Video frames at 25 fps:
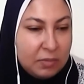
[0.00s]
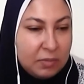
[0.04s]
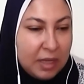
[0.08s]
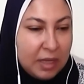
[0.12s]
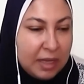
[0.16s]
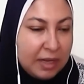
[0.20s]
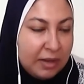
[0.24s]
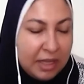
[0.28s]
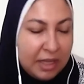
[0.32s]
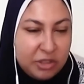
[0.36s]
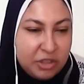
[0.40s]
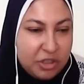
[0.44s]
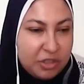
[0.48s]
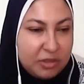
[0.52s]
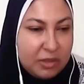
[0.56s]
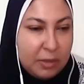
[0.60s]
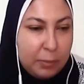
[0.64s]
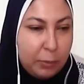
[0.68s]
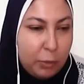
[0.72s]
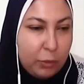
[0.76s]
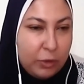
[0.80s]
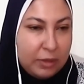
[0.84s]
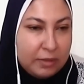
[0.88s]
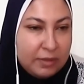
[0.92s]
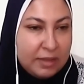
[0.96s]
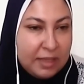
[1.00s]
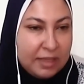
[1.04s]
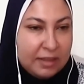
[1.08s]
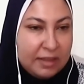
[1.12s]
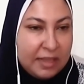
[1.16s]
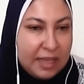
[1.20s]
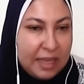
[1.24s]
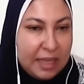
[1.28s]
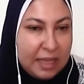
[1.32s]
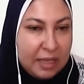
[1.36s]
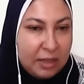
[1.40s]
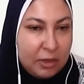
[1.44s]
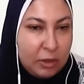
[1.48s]
reached the point that
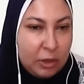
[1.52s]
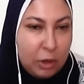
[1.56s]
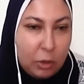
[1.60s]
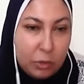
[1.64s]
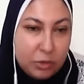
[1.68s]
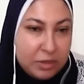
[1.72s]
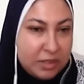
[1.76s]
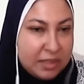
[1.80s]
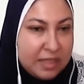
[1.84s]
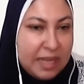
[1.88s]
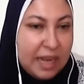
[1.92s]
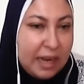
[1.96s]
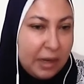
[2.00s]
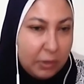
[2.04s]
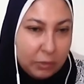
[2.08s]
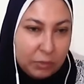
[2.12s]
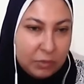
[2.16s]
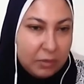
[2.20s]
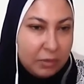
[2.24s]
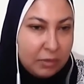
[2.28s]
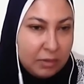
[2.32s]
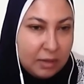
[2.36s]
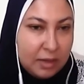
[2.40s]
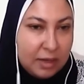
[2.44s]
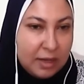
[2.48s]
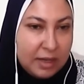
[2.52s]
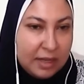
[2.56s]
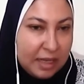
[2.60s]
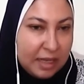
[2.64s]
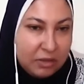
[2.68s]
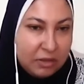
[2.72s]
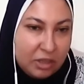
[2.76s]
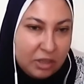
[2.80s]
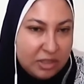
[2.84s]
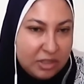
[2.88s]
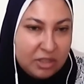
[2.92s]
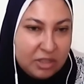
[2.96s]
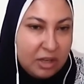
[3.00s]
they closed down
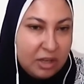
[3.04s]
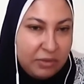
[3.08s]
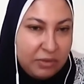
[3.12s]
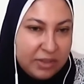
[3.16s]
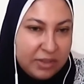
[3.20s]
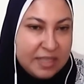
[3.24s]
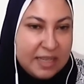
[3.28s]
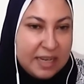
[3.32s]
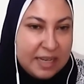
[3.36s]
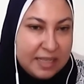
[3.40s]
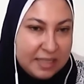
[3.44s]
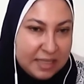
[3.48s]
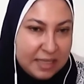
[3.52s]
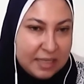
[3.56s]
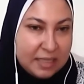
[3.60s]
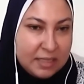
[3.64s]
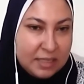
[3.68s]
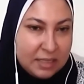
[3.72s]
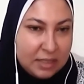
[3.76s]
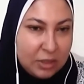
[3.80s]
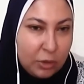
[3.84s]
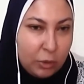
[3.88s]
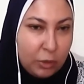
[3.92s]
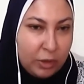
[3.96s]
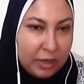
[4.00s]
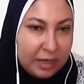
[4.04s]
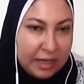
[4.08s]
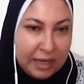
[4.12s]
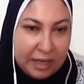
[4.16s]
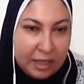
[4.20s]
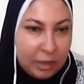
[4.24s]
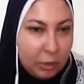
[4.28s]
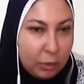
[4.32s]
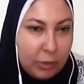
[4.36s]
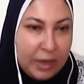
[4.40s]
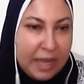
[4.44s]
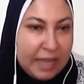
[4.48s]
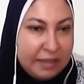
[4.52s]
industrial facilities or
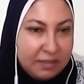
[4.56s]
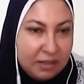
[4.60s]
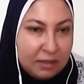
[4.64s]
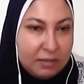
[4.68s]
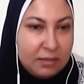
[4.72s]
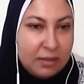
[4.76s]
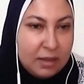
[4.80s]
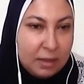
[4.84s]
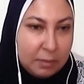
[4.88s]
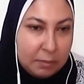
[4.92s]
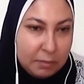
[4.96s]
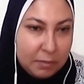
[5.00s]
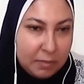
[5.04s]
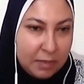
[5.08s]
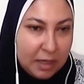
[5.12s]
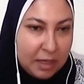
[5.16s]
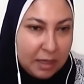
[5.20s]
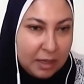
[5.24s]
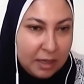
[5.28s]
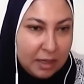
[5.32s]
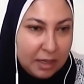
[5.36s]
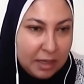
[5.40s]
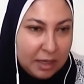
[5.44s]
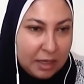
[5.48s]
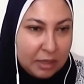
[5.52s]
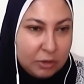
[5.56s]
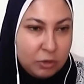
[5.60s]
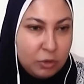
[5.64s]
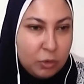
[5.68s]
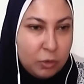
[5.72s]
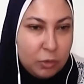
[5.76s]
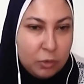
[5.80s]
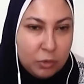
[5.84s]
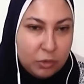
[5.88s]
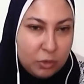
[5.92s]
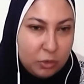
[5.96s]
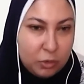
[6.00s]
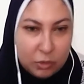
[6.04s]
relocated them
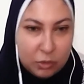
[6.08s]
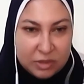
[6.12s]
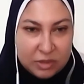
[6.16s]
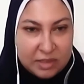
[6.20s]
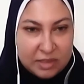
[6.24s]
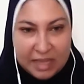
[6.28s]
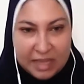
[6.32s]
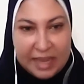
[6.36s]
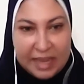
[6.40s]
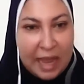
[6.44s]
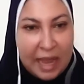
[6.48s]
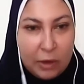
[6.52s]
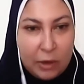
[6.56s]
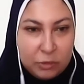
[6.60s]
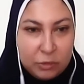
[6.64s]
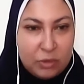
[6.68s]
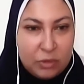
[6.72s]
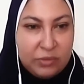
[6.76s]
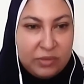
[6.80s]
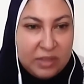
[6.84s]
to stay out of